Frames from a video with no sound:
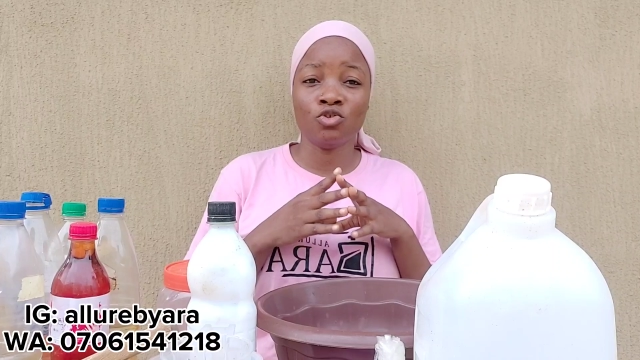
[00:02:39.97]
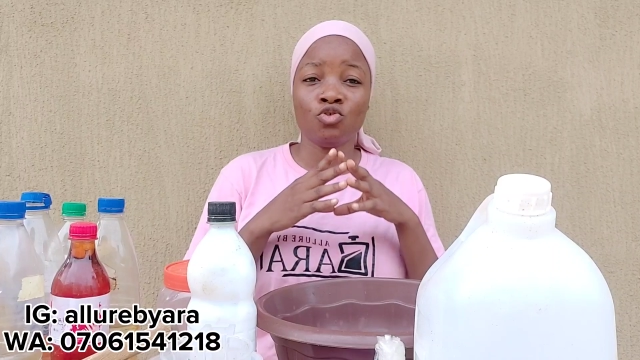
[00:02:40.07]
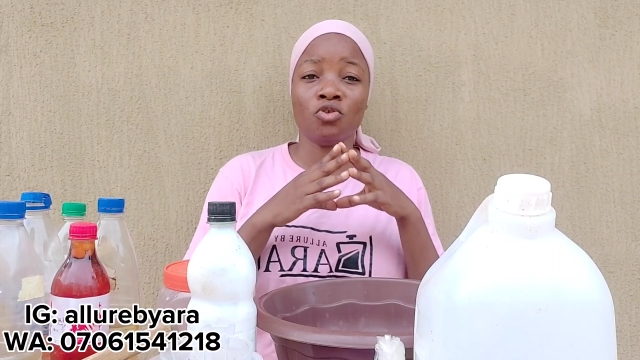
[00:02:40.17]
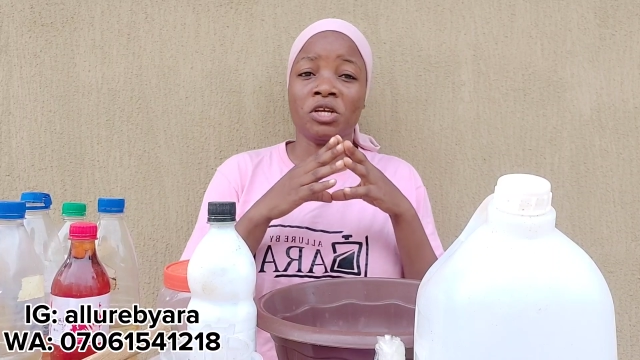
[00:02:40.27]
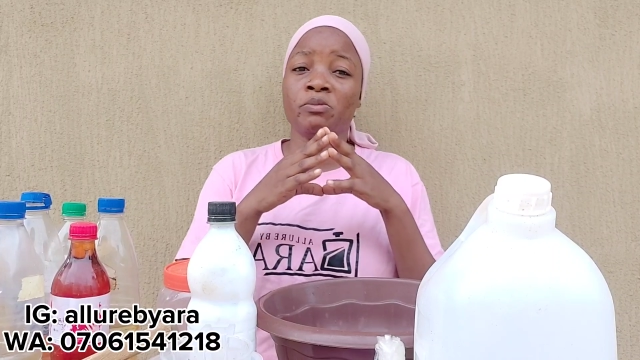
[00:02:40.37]
you
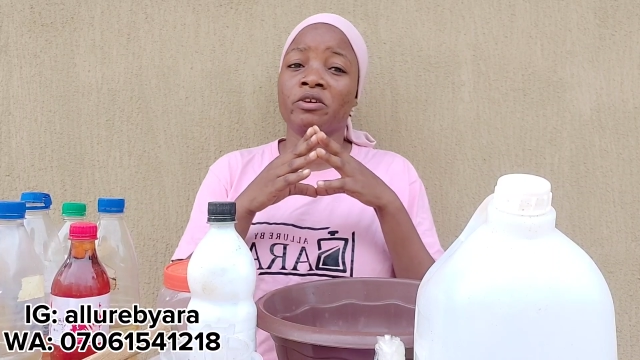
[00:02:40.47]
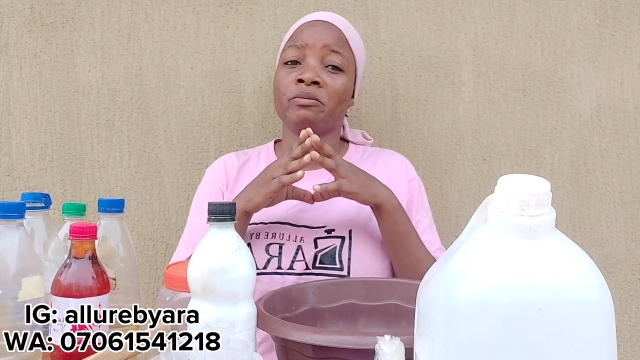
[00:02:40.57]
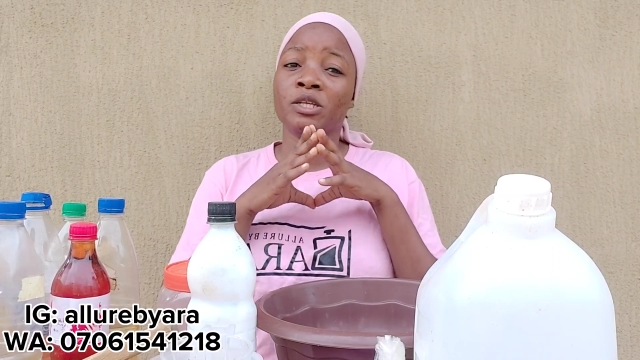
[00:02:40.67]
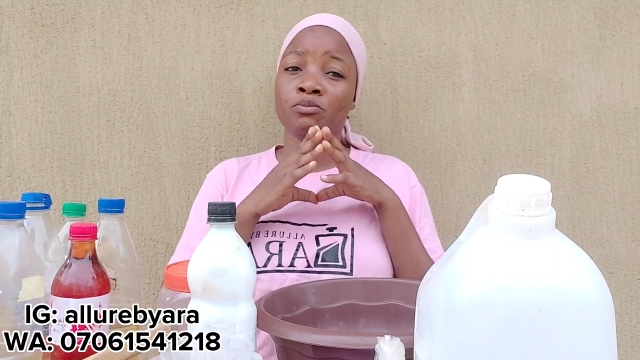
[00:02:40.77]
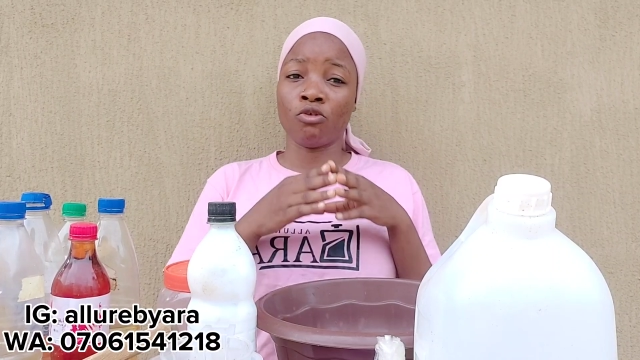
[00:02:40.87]
do your
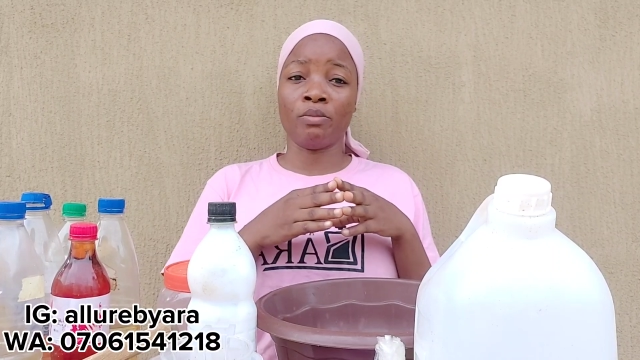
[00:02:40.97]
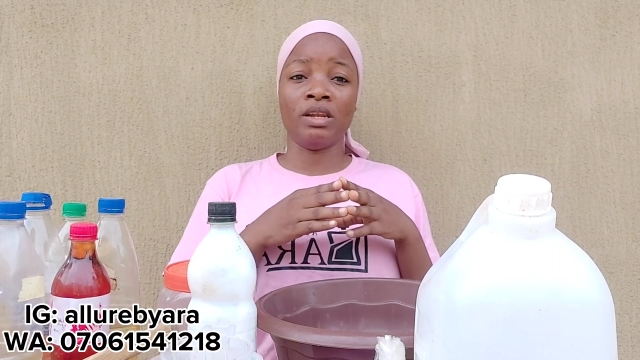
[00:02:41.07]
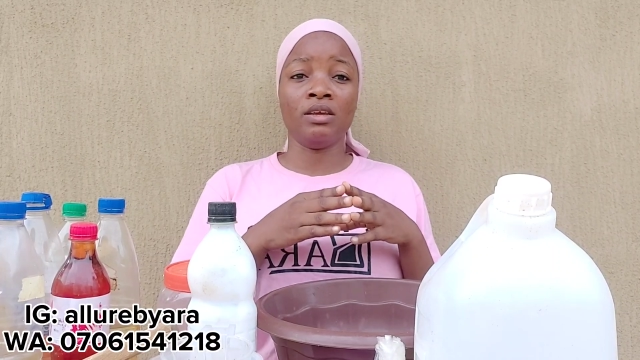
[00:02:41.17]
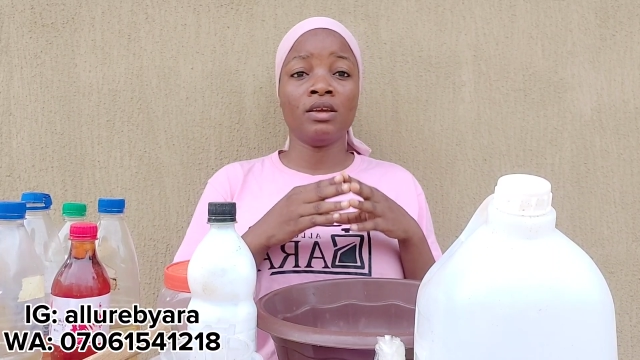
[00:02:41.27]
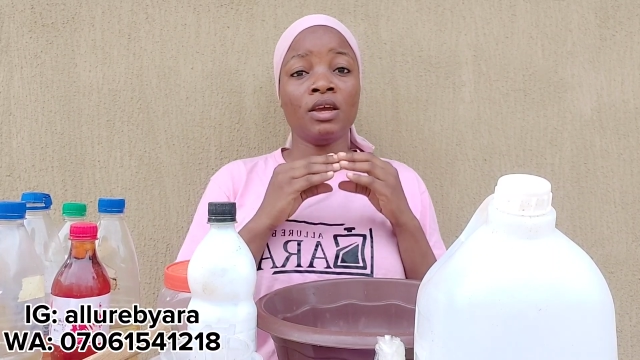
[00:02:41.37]
experiments
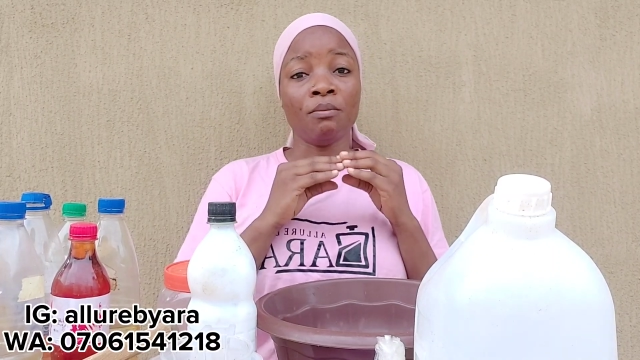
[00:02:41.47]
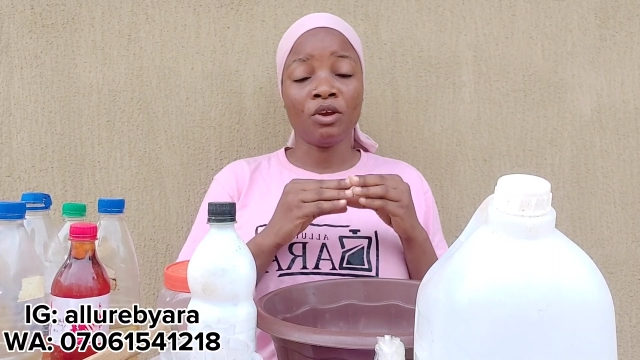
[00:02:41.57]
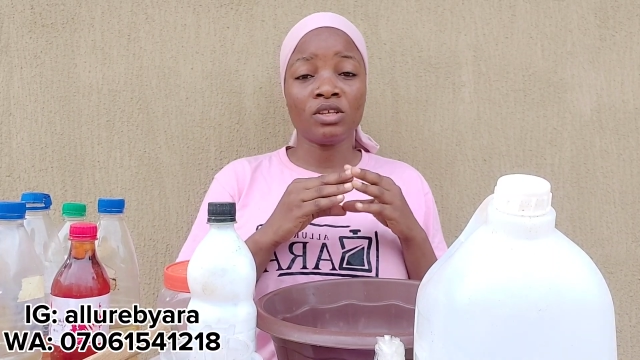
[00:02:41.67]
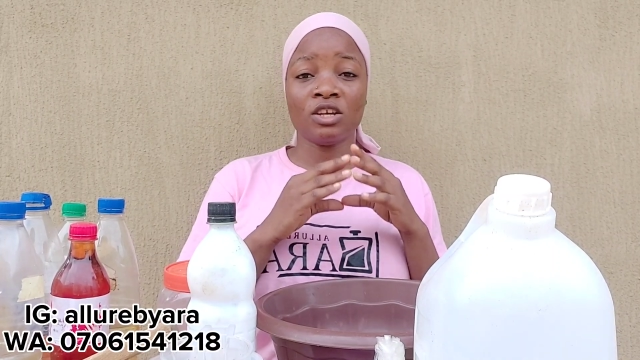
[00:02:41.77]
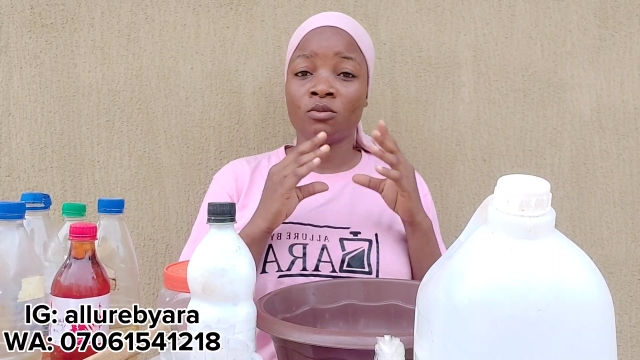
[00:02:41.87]
properly,
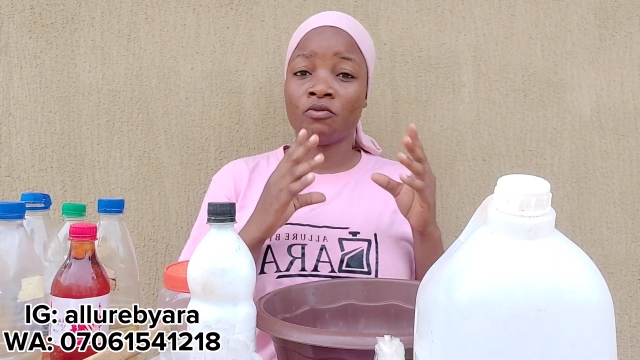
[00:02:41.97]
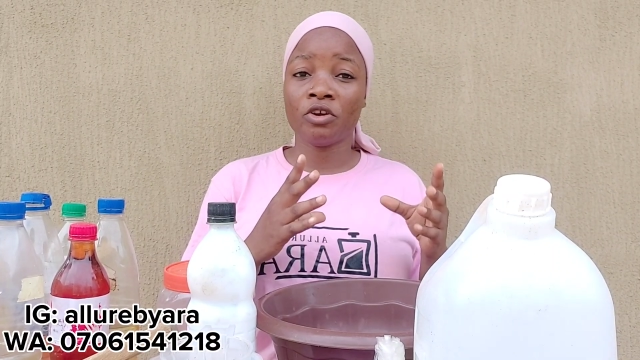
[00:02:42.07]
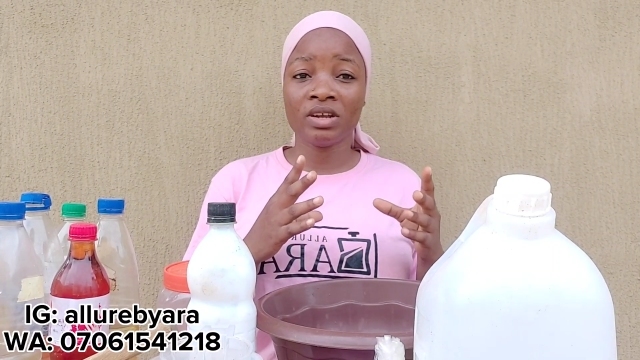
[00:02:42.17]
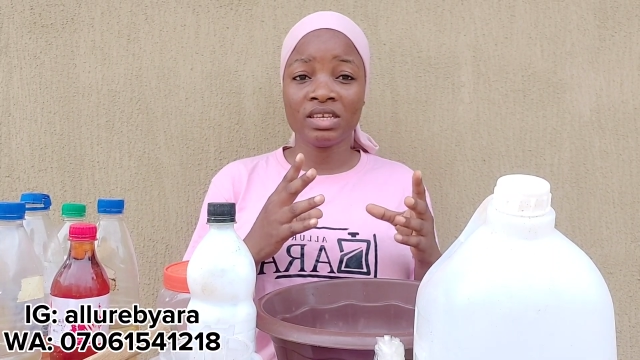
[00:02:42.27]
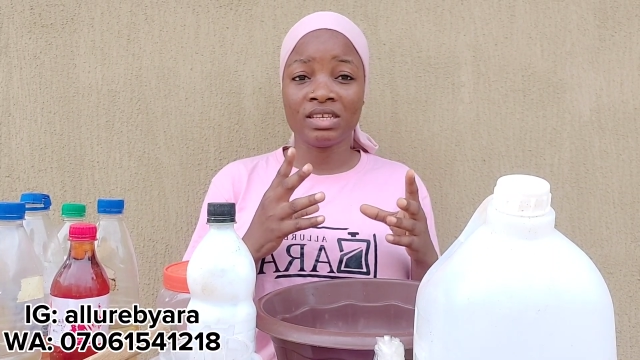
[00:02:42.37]
because there are some
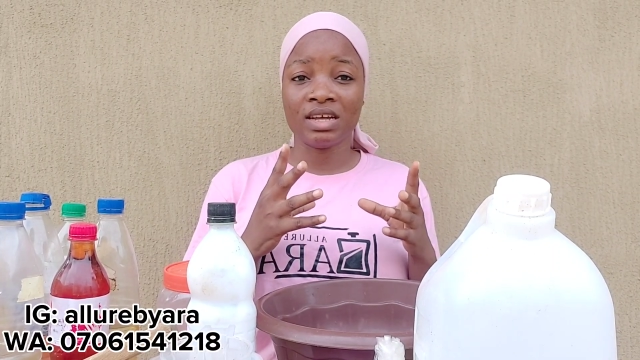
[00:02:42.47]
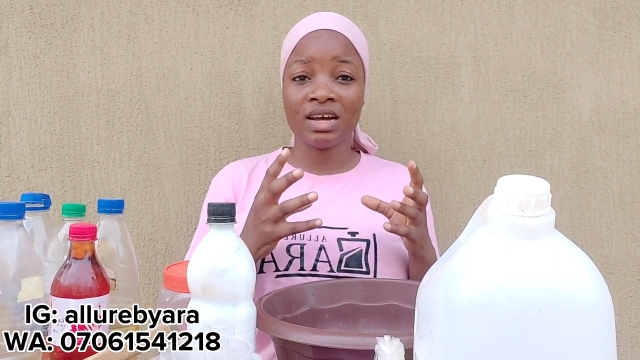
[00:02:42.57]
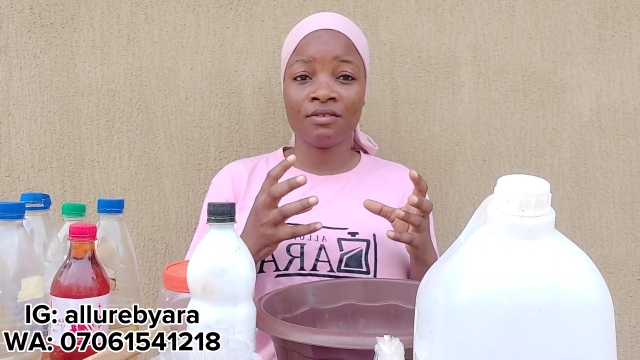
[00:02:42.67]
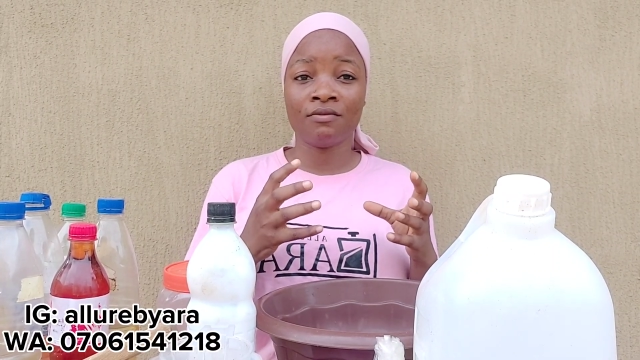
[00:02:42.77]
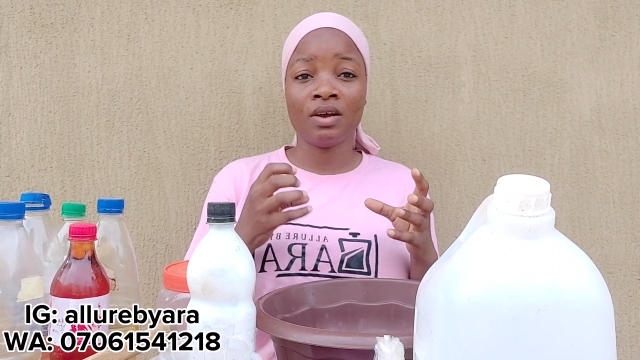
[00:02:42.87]
fragrances that
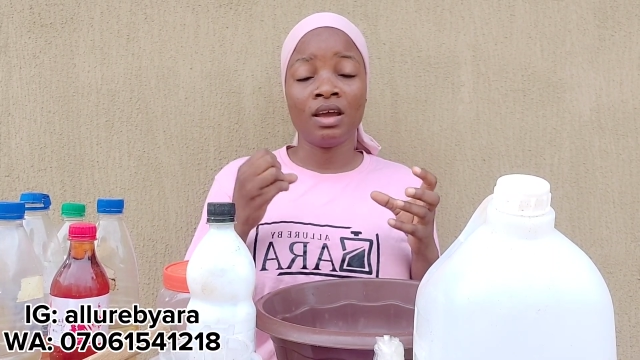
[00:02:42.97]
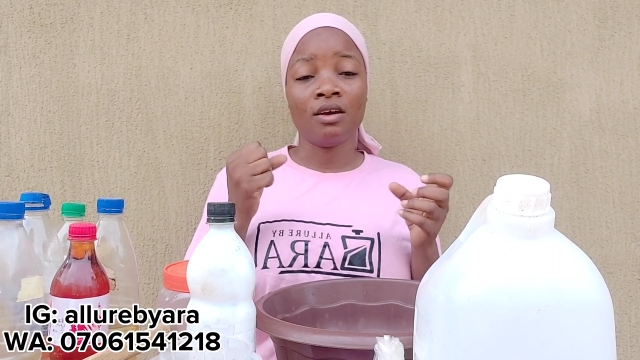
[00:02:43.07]
have